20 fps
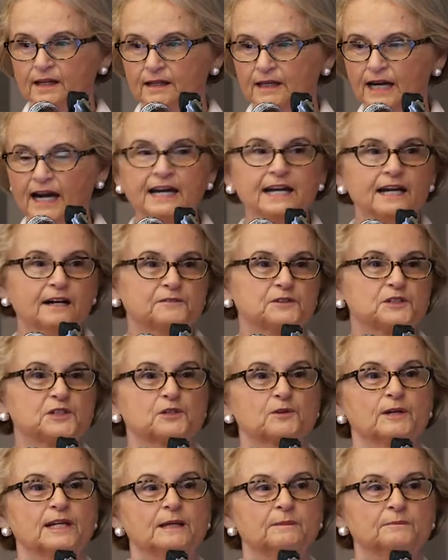have
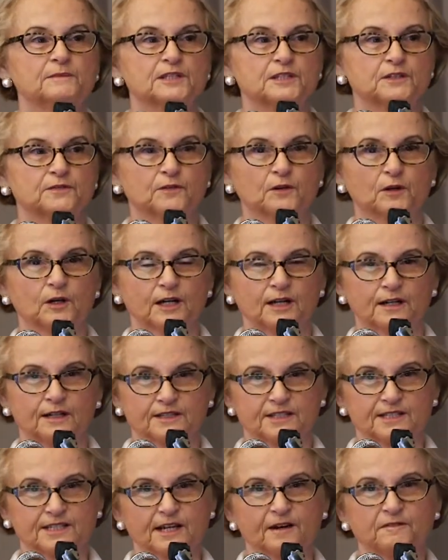dreamed for
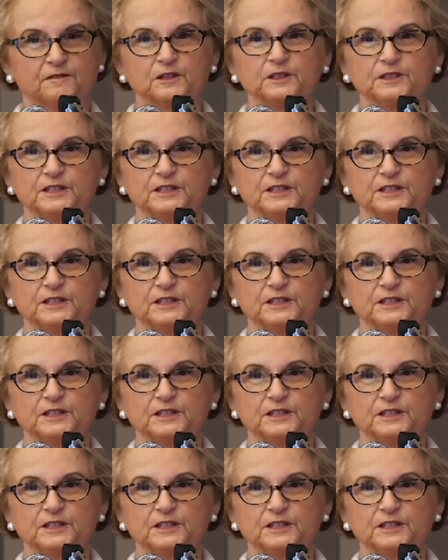several